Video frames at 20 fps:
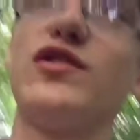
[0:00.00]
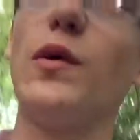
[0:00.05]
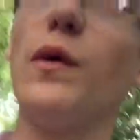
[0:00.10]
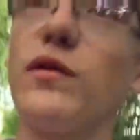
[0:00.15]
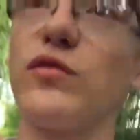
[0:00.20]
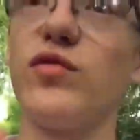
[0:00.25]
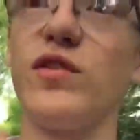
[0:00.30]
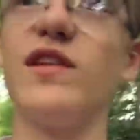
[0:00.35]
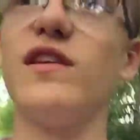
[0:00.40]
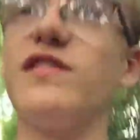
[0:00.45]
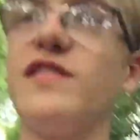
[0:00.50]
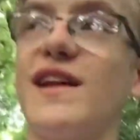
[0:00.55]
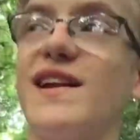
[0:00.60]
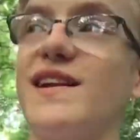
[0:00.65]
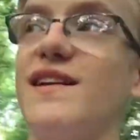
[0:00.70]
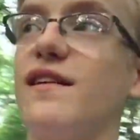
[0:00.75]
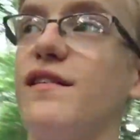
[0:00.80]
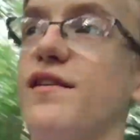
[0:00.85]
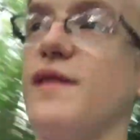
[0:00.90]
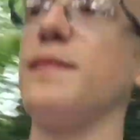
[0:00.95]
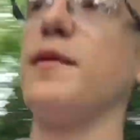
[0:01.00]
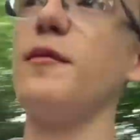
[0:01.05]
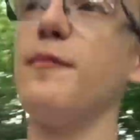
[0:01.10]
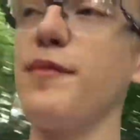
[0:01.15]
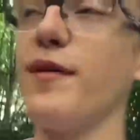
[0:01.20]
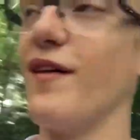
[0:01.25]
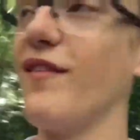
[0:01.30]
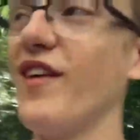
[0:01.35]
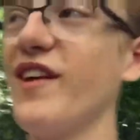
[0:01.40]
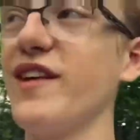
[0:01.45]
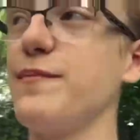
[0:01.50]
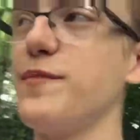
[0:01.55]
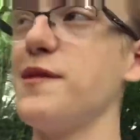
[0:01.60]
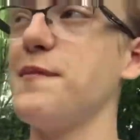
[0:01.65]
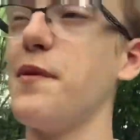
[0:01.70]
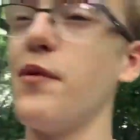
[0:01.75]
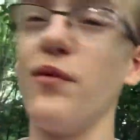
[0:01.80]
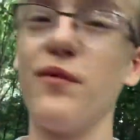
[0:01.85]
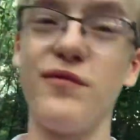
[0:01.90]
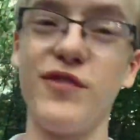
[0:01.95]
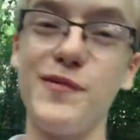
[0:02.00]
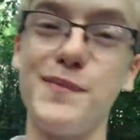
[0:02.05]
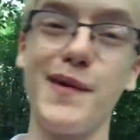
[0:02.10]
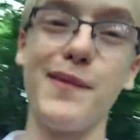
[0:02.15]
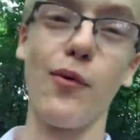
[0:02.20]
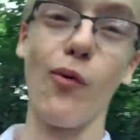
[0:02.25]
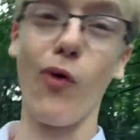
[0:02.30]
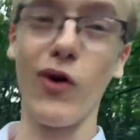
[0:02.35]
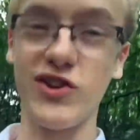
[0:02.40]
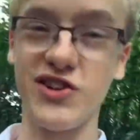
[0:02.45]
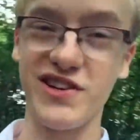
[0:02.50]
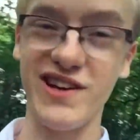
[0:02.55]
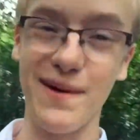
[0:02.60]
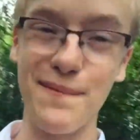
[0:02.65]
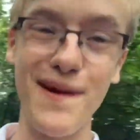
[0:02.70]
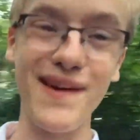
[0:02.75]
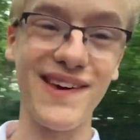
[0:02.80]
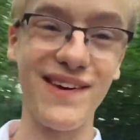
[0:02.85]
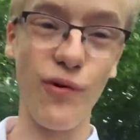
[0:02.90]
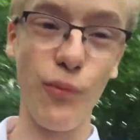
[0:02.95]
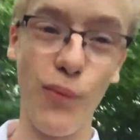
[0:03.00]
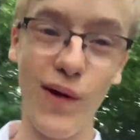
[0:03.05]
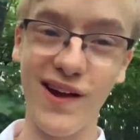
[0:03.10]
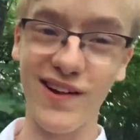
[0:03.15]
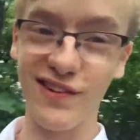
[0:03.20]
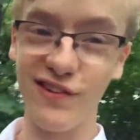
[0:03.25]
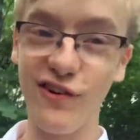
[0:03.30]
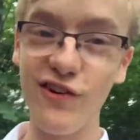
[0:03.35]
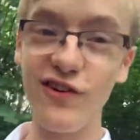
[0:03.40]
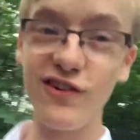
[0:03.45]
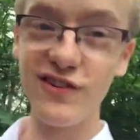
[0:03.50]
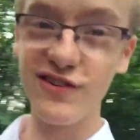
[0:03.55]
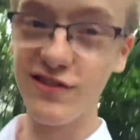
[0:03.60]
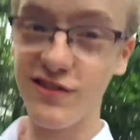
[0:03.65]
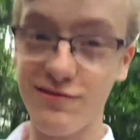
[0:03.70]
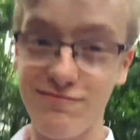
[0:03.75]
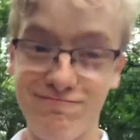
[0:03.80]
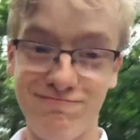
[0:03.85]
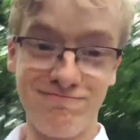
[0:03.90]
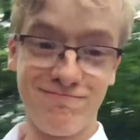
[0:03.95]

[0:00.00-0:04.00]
No one's really said anything, but I've had a few people watching. I'm making weird looks.